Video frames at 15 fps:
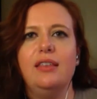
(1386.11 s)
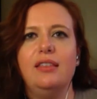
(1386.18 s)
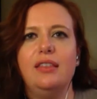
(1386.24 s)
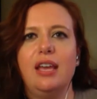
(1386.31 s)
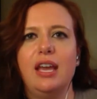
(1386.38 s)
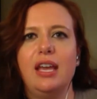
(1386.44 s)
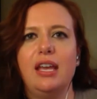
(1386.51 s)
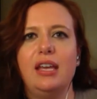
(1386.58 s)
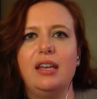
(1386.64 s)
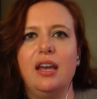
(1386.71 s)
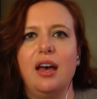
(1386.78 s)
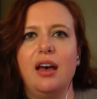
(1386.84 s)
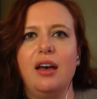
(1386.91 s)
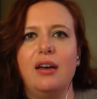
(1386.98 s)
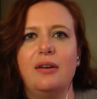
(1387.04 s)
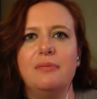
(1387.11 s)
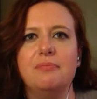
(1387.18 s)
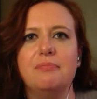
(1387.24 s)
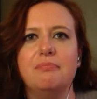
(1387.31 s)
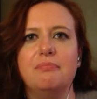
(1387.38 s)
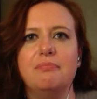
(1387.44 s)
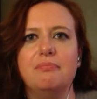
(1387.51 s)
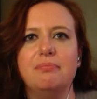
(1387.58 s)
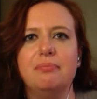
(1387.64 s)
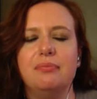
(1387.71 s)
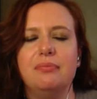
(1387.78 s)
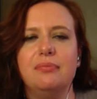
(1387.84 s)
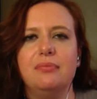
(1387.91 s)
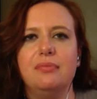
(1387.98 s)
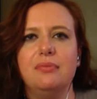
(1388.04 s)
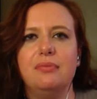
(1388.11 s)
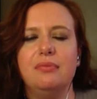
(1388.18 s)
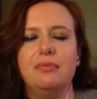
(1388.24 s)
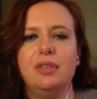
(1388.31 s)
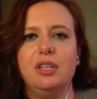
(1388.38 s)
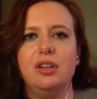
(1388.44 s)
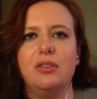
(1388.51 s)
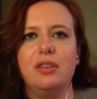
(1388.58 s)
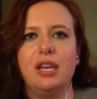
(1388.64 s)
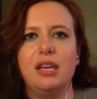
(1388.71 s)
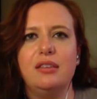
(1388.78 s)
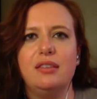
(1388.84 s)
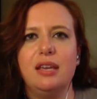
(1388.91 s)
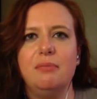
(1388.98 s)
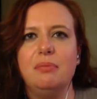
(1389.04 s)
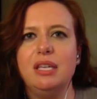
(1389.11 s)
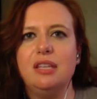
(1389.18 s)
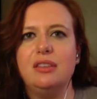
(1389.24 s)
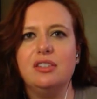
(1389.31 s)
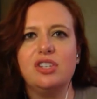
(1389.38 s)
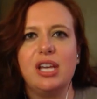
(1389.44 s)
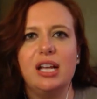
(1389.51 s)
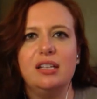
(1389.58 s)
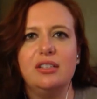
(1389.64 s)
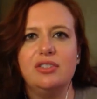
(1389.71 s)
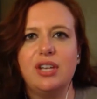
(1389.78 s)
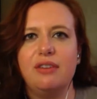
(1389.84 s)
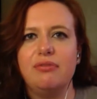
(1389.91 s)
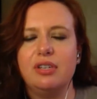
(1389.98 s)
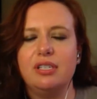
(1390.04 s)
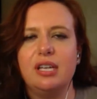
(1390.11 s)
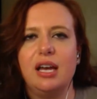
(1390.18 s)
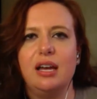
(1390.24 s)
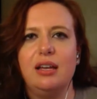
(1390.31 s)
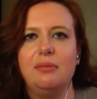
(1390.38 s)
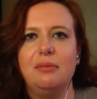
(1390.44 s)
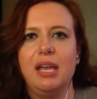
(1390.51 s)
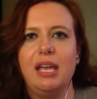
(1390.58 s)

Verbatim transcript: They, um, you know, they they meet the challenge every time,